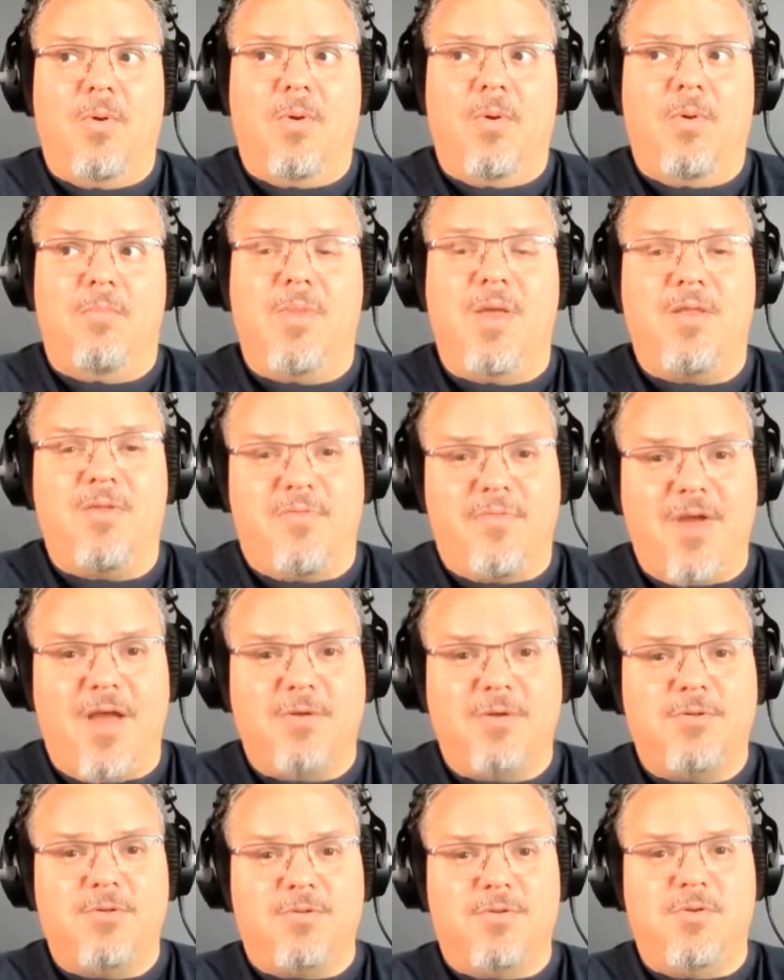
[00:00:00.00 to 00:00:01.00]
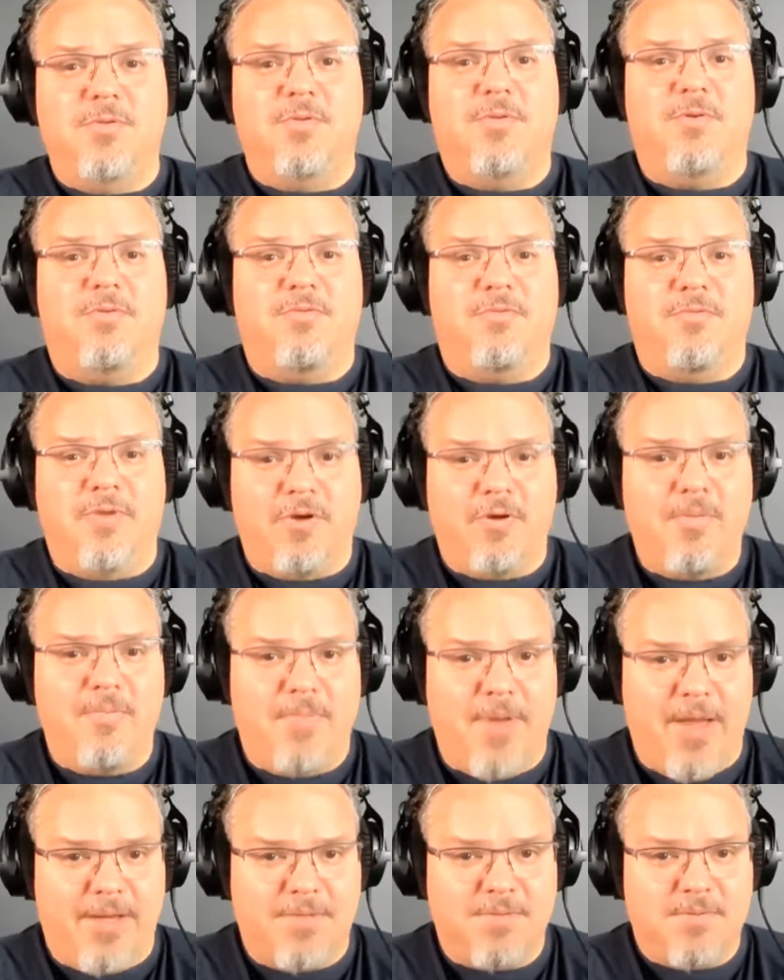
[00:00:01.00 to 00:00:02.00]
manufacturers do their very
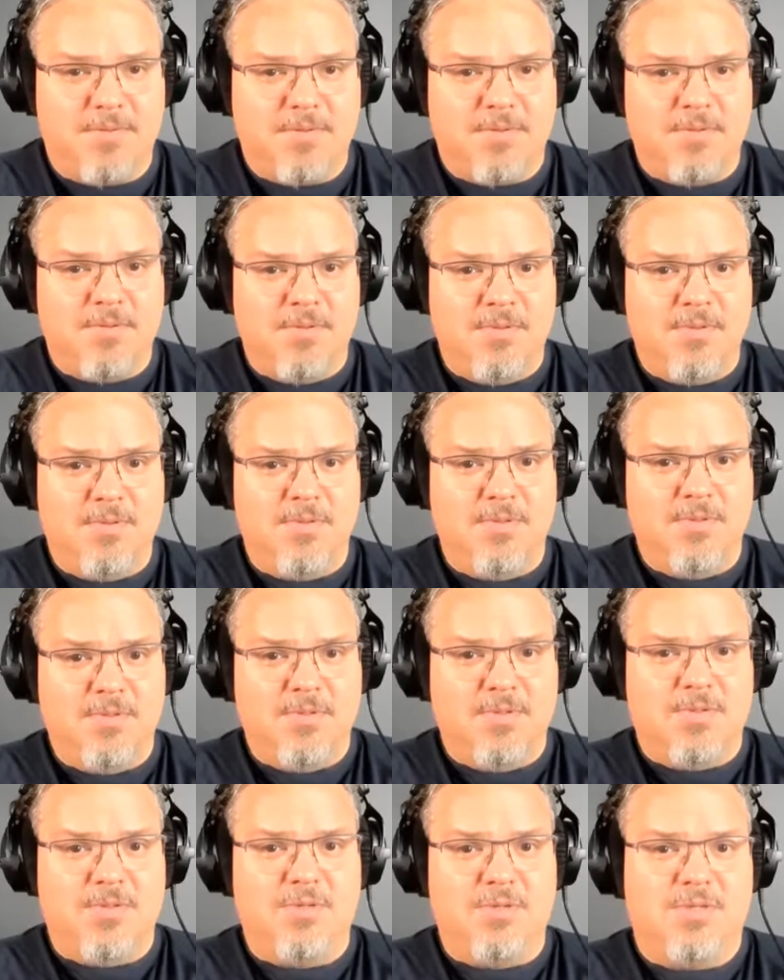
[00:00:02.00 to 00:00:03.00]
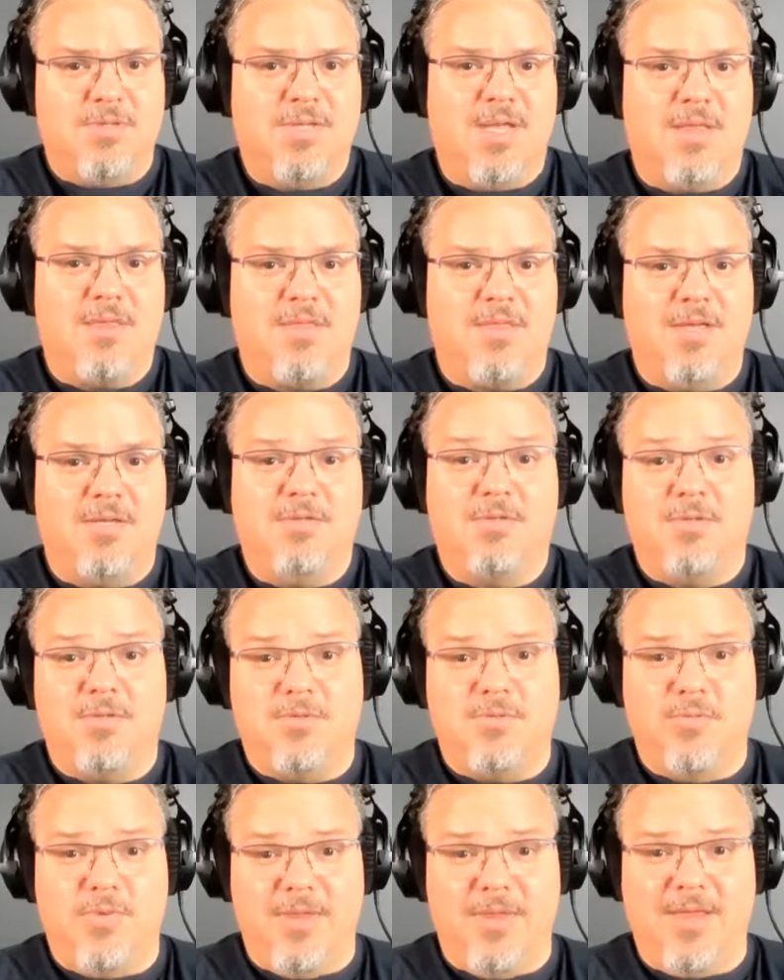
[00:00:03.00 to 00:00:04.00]
best to set things
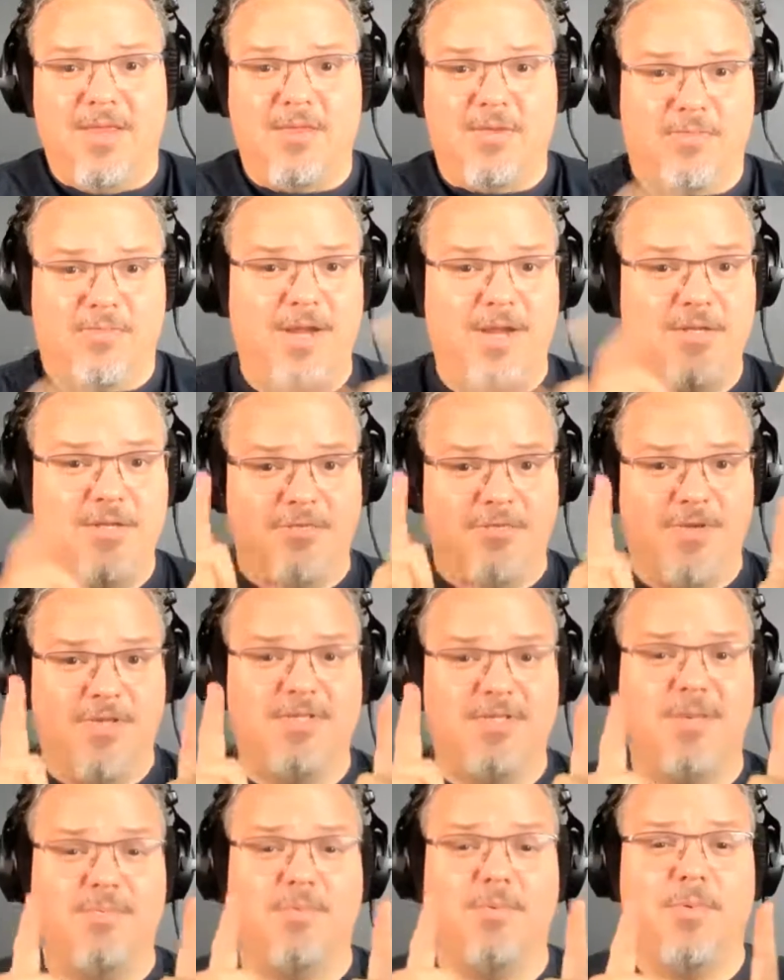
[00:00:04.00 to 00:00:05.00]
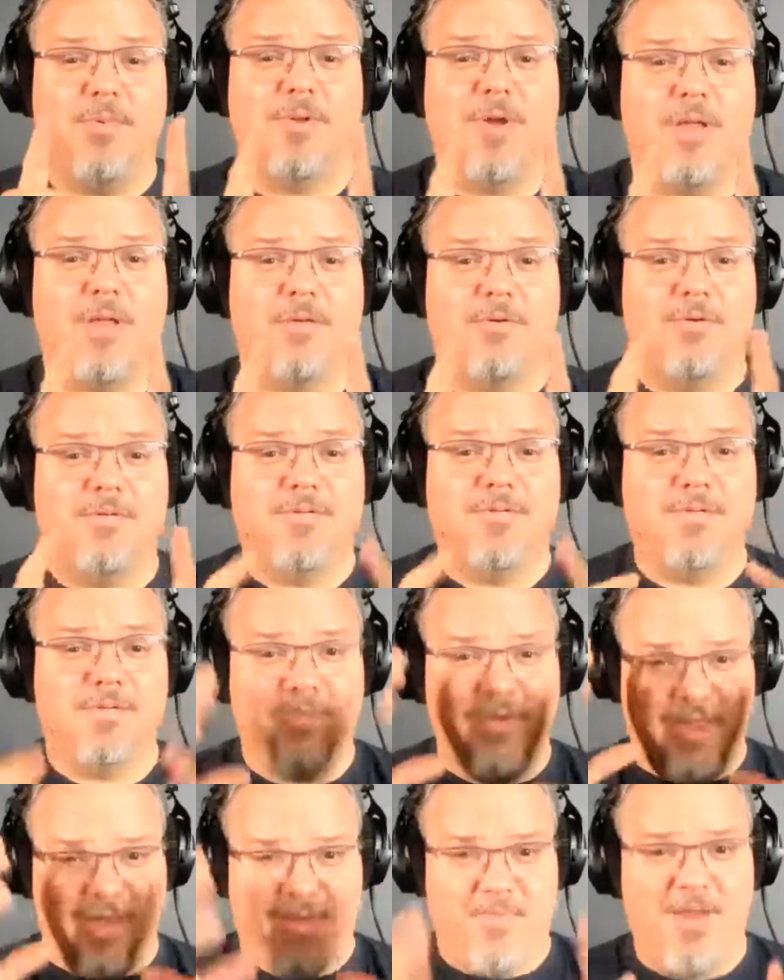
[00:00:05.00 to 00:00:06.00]
within the range of acceptable tolerances.
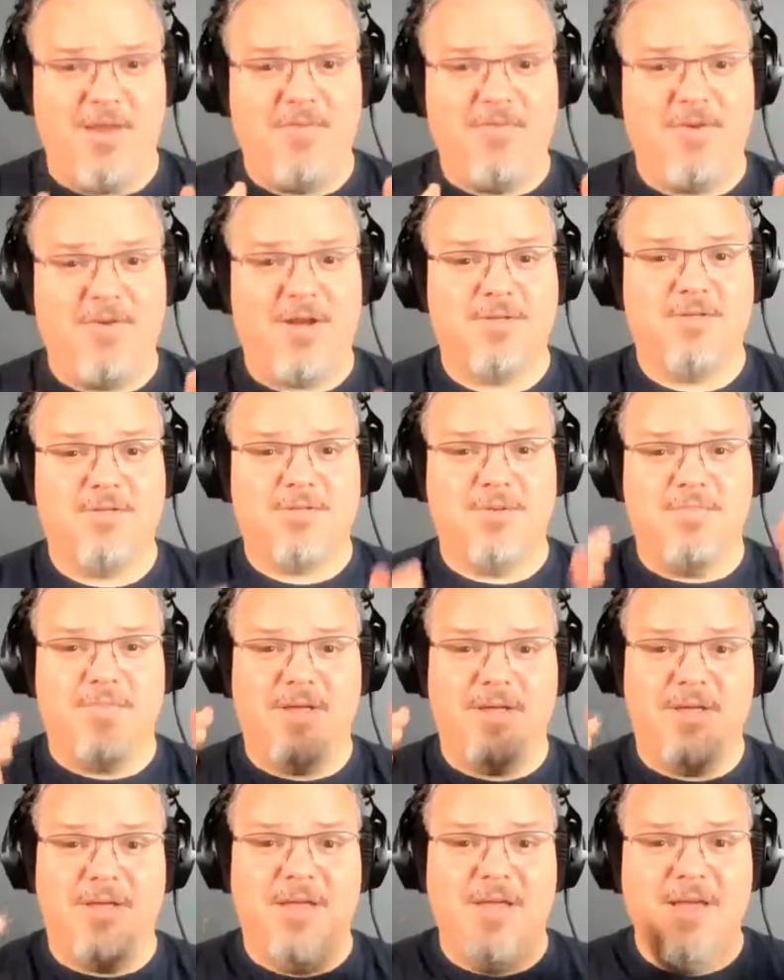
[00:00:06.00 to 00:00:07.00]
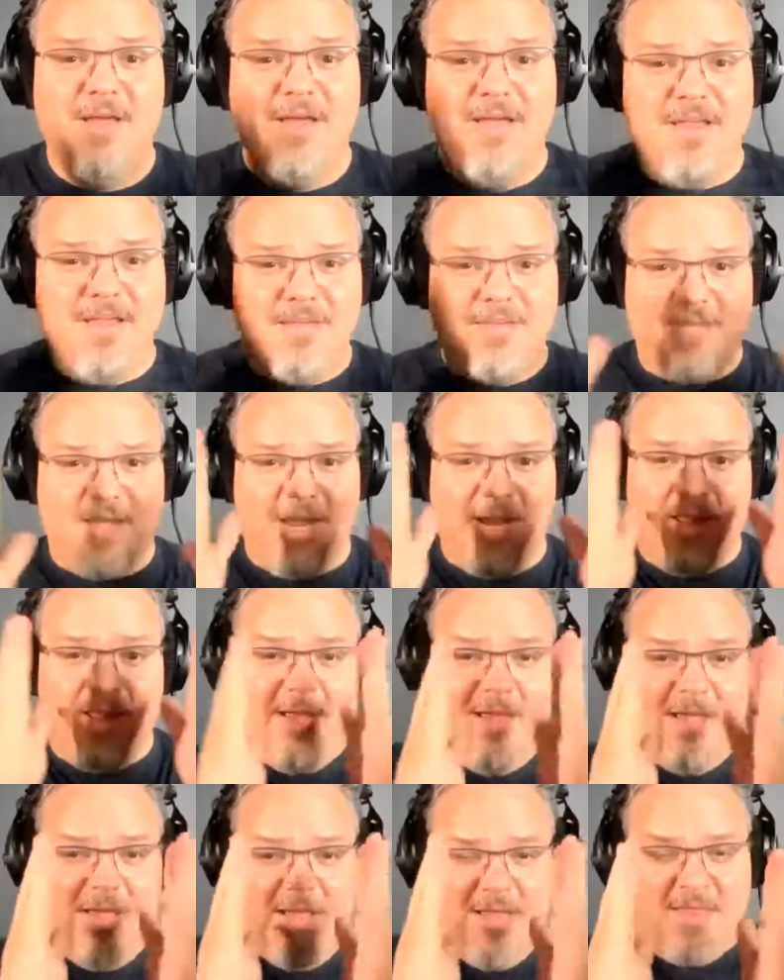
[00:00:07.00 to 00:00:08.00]
When they manufacture something, they say,
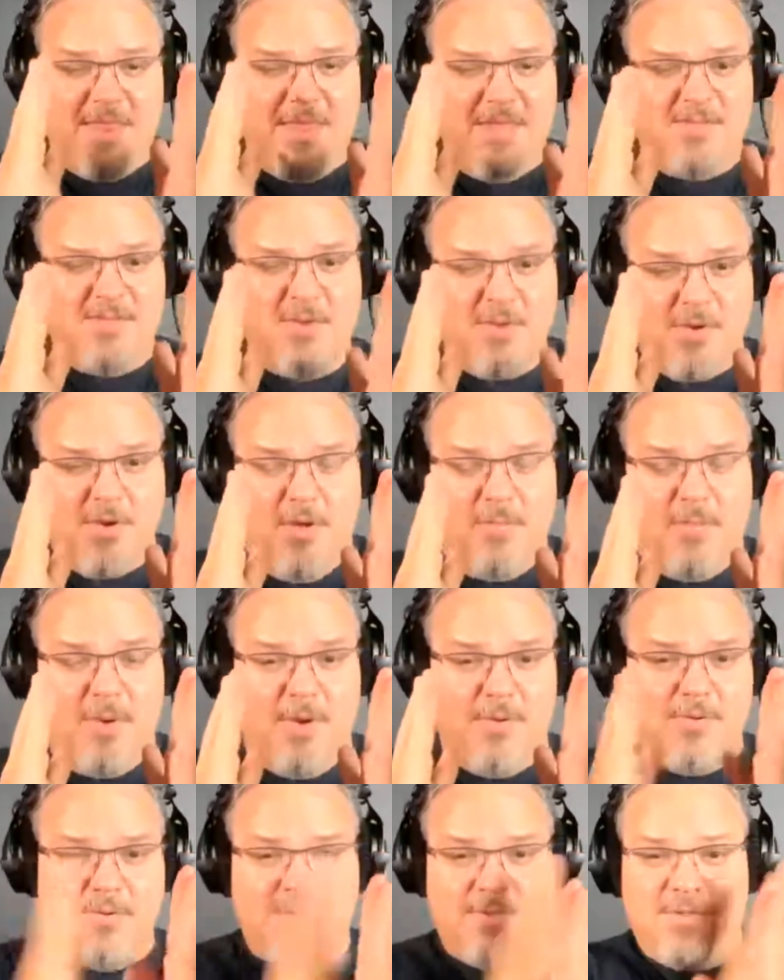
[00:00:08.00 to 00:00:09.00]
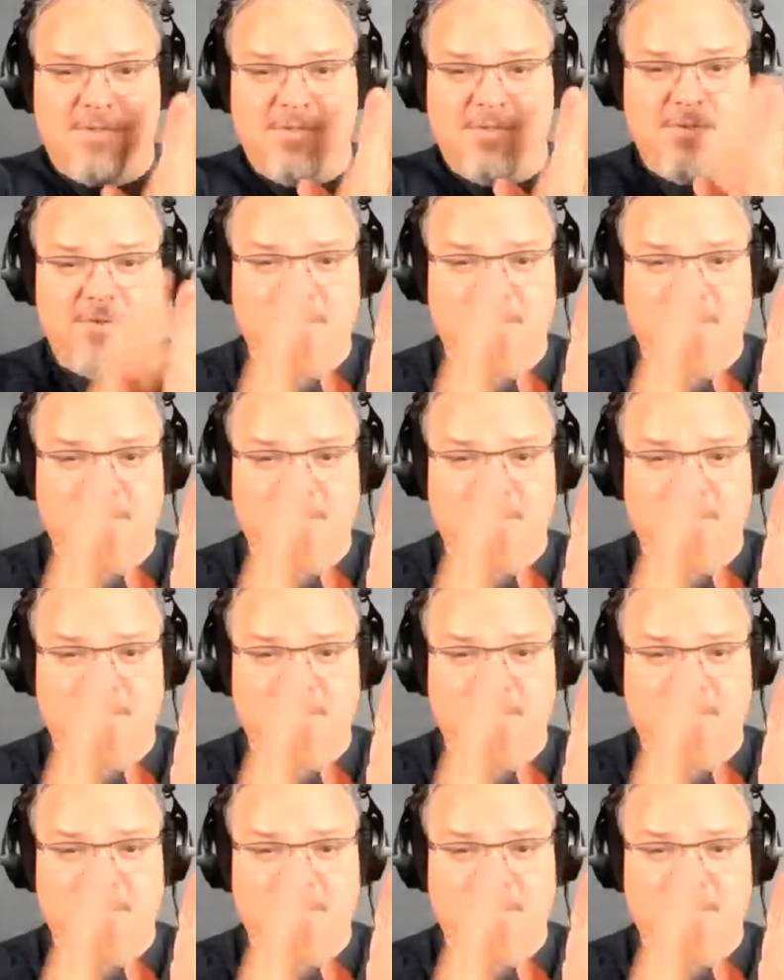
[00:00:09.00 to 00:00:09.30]
these are the goalposts.